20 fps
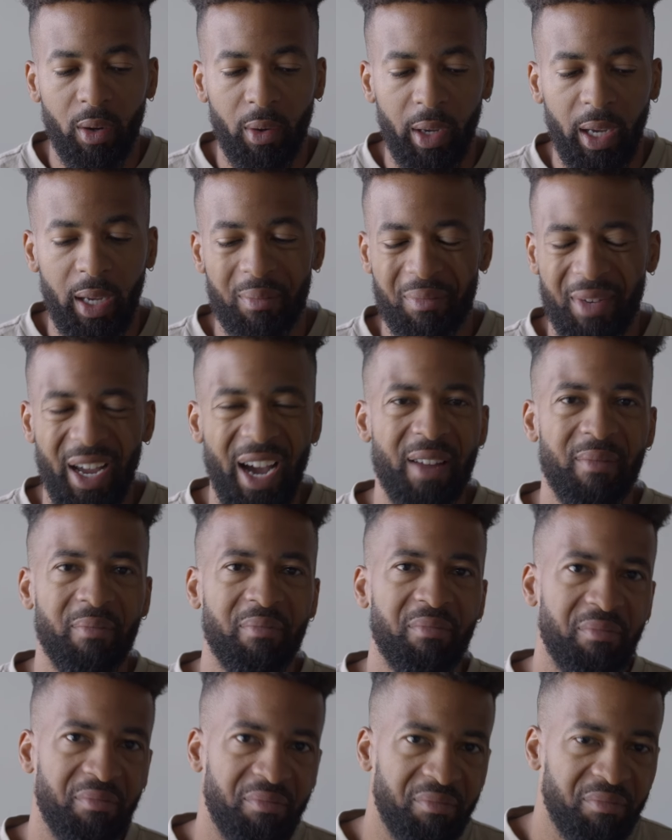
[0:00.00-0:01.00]
Okay, not
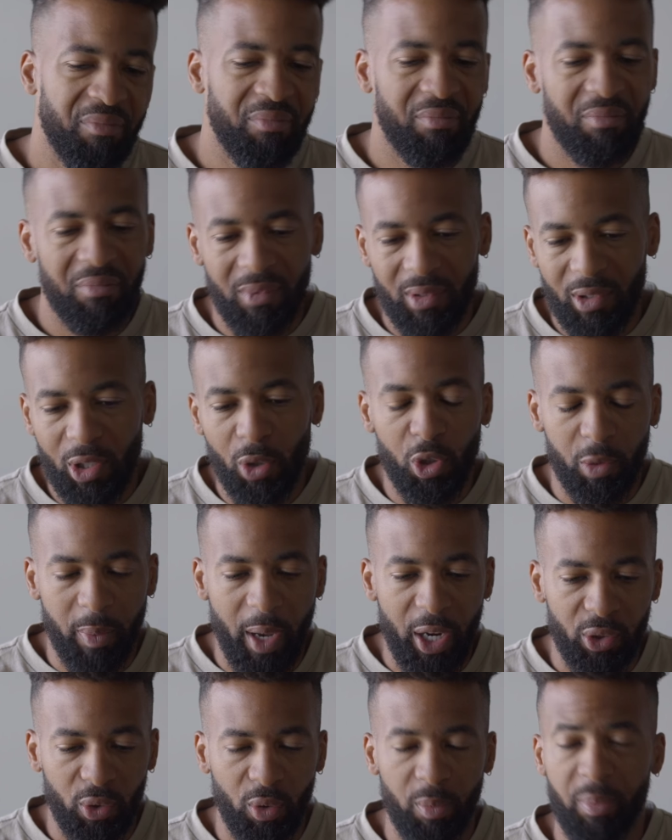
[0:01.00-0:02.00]
too
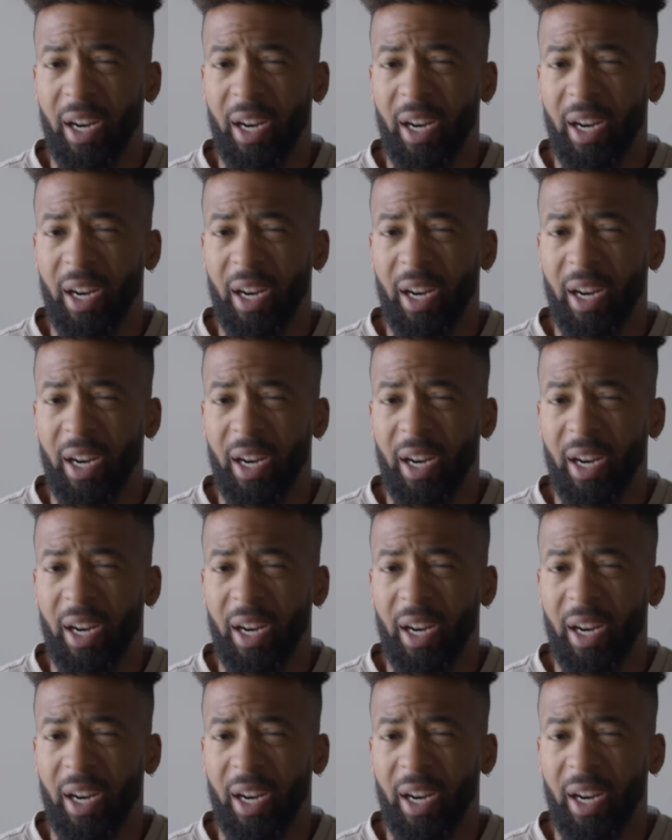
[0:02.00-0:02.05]
special,